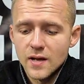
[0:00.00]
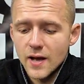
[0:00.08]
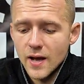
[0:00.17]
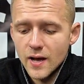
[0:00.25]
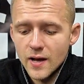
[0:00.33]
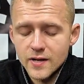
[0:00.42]

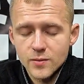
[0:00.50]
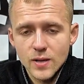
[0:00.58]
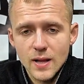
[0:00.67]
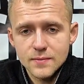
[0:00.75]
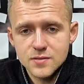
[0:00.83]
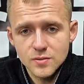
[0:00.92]
and it
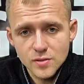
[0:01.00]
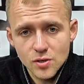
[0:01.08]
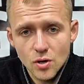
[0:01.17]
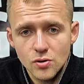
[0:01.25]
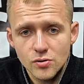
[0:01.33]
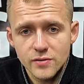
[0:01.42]
will absolutely
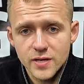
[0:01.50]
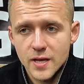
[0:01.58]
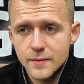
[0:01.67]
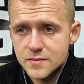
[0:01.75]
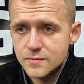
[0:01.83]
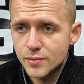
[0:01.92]
concrete your
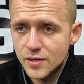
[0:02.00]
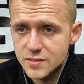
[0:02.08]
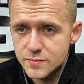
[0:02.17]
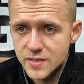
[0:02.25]
hips in place,